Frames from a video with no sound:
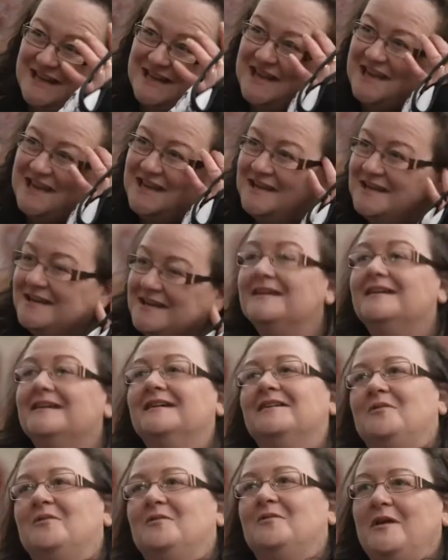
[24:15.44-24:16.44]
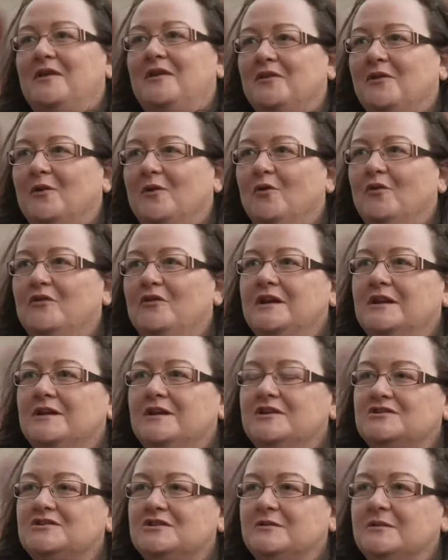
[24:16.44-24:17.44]
Day with all the
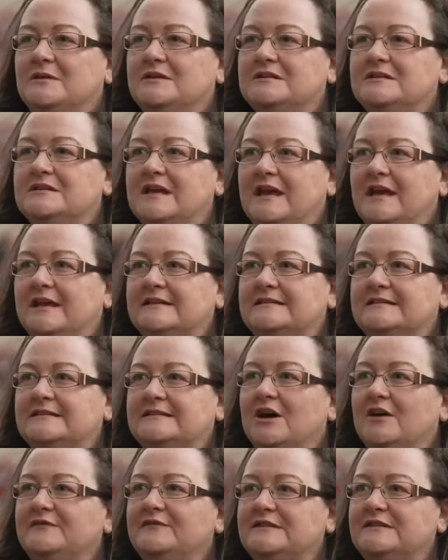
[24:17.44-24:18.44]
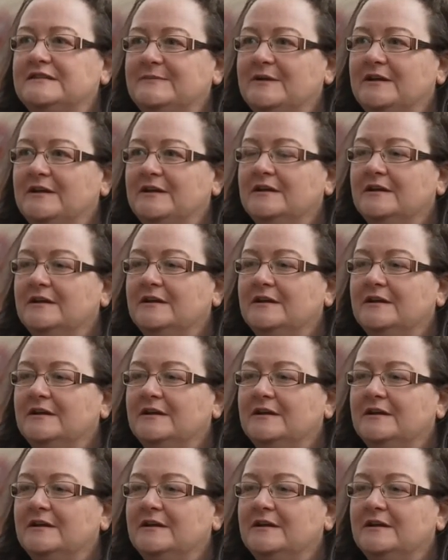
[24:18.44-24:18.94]
Jewish ex-servicemen.